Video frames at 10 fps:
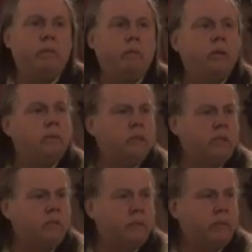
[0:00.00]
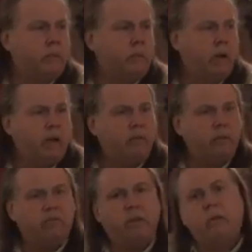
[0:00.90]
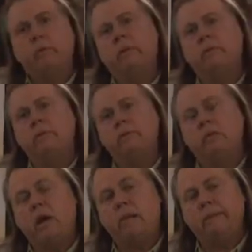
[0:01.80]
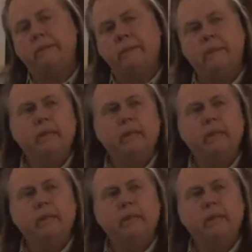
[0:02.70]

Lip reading: and when I was giving my goodbyes, a fellow in Scotland